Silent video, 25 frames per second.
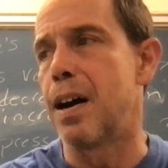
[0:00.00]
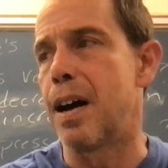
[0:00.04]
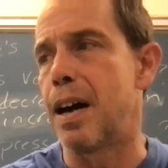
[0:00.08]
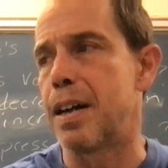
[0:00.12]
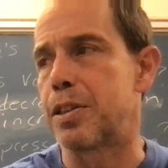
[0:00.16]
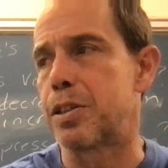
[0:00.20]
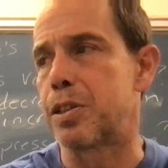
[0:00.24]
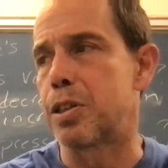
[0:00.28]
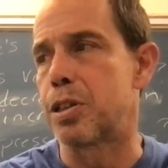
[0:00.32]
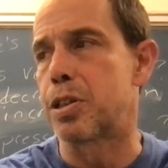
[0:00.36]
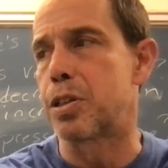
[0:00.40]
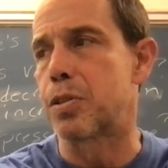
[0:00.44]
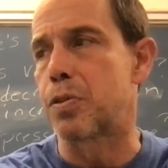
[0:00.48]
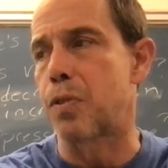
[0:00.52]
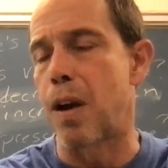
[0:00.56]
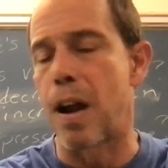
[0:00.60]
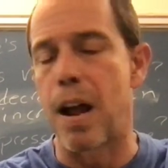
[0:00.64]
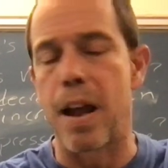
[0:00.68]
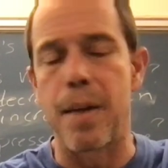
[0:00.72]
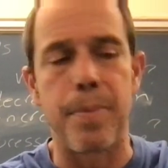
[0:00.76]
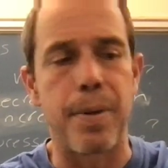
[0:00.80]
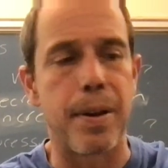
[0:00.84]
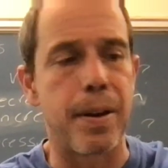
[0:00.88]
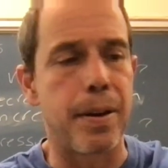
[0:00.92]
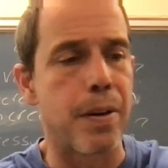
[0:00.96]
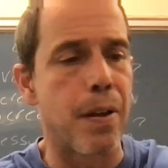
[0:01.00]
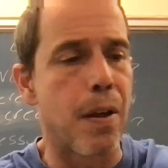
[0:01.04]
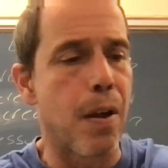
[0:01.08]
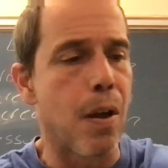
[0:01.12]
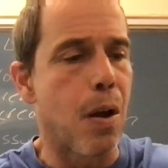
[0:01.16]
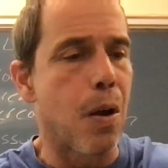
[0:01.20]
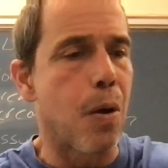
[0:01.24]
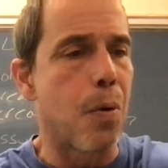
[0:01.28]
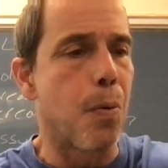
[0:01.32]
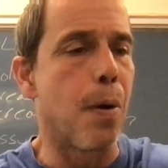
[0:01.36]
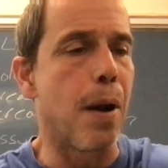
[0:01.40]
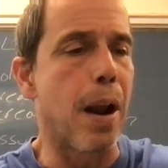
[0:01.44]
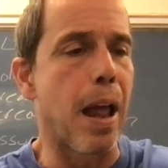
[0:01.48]
as describing
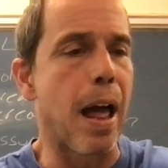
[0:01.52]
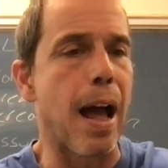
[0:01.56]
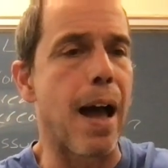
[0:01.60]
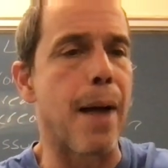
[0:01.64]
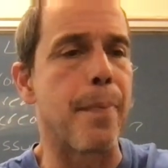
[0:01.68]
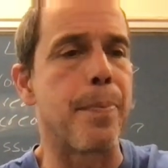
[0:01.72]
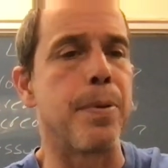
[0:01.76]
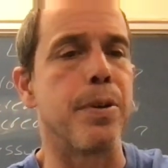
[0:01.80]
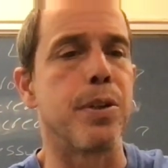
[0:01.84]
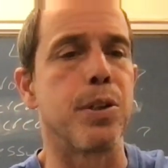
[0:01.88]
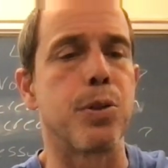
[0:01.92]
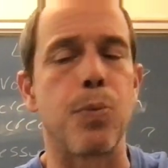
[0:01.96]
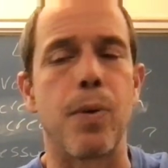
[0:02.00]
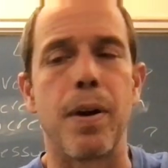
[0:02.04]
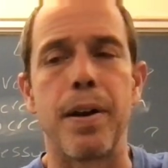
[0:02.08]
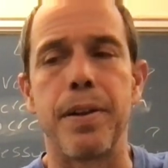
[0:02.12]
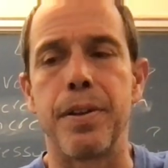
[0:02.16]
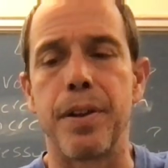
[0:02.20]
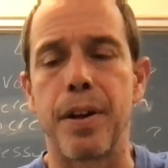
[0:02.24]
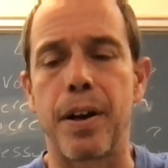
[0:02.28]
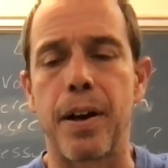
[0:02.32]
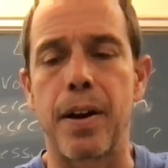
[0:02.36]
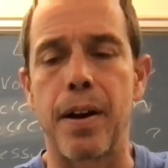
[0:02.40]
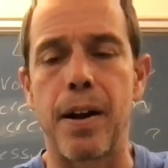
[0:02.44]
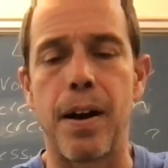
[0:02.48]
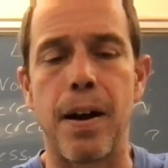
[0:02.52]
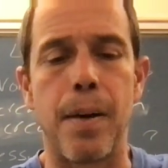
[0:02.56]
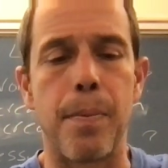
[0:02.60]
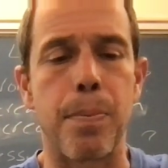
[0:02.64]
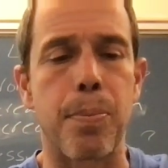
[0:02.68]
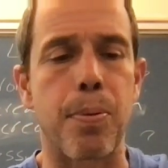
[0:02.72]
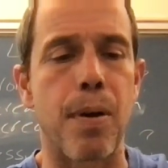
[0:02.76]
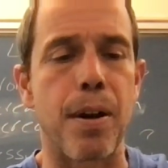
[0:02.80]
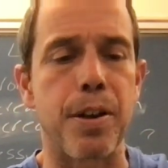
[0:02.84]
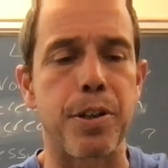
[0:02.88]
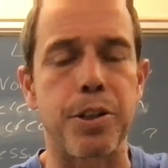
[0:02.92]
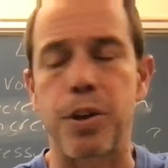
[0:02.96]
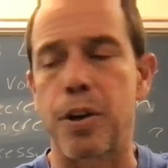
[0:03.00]
what happens when their
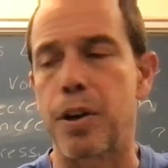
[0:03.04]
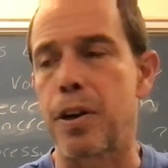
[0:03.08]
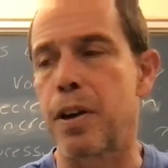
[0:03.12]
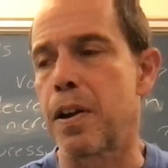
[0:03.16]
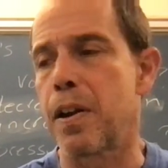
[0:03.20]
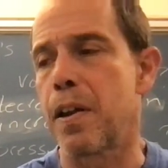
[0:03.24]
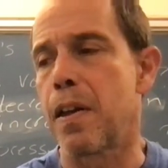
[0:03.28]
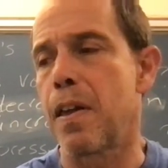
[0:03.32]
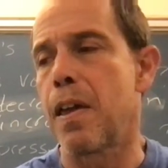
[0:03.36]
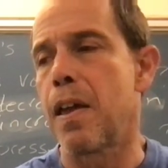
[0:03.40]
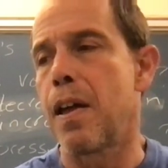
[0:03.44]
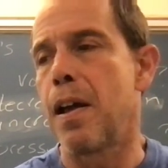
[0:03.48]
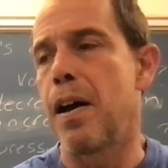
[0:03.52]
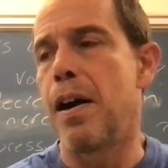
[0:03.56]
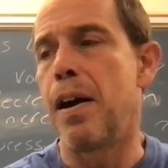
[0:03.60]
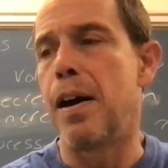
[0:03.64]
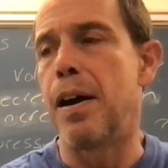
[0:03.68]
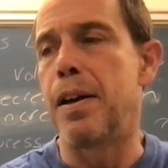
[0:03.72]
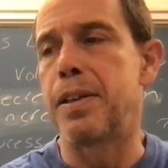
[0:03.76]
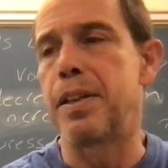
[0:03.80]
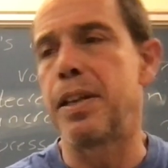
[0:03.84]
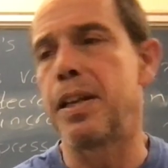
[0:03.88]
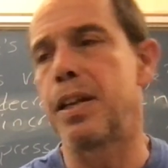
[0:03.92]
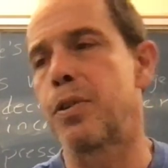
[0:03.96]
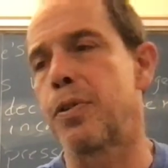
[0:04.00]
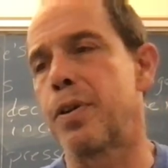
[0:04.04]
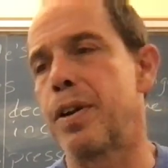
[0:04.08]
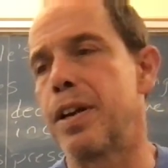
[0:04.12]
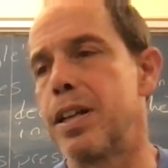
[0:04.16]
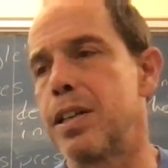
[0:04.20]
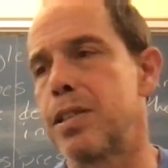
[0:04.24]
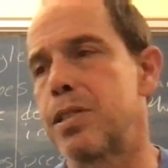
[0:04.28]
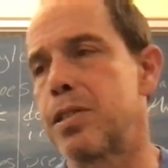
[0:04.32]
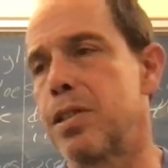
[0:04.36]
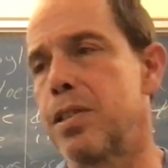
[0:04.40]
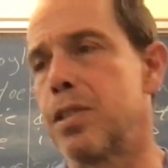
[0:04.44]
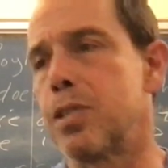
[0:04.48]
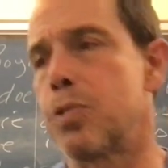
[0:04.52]
pressure
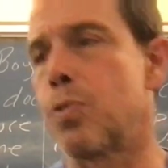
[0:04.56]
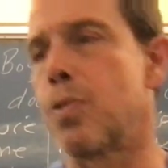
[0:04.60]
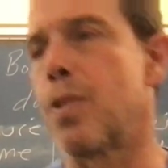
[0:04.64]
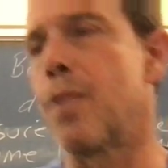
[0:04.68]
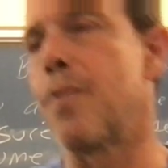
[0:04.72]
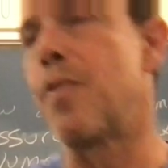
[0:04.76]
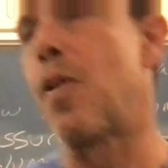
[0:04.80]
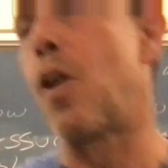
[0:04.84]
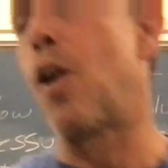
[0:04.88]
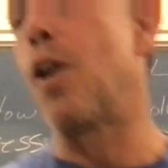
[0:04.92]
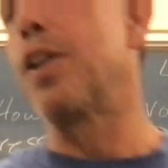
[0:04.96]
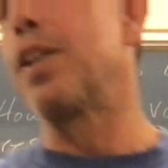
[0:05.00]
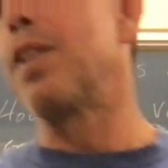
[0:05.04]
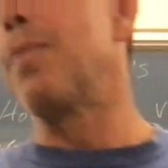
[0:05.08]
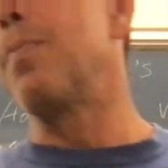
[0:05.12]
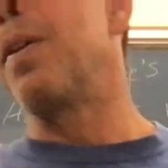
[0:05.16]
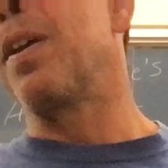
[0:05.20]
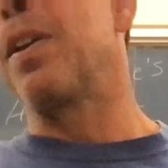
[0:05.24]
decreases or the volume